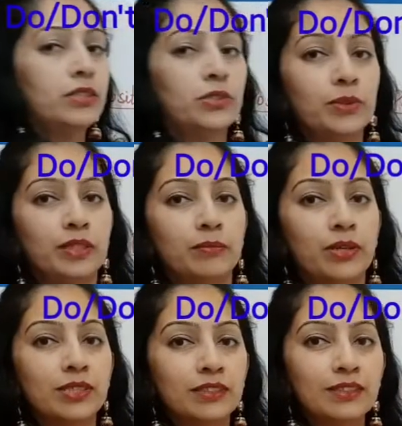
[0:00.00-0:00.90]
to it,
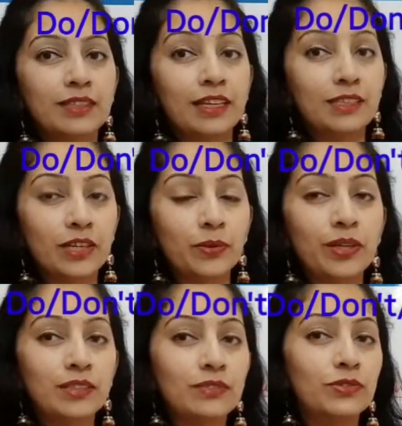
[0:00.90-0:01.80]
because it is
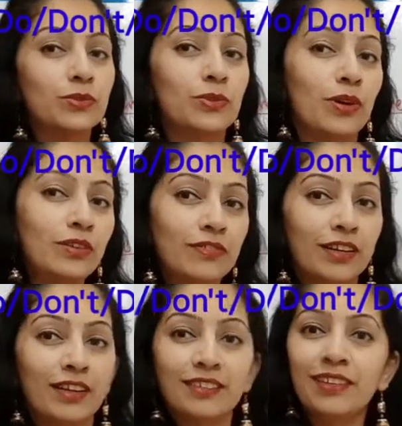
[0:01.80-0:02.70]
interrogative. Do not
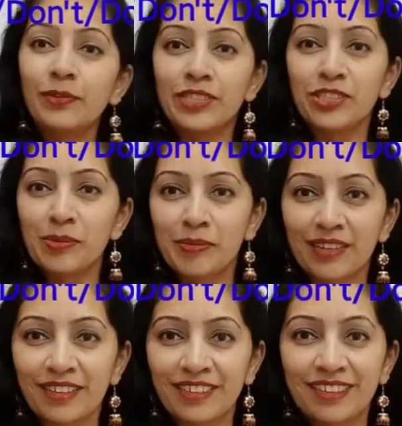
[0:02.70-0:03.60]
forget the question
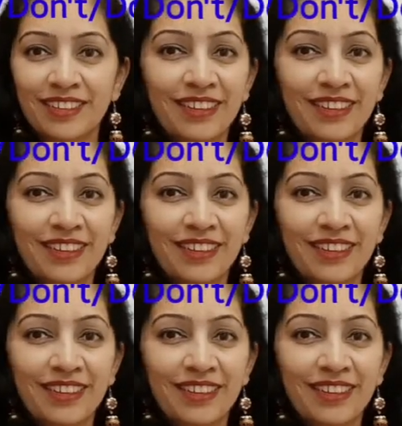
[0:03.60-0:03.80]
mark here.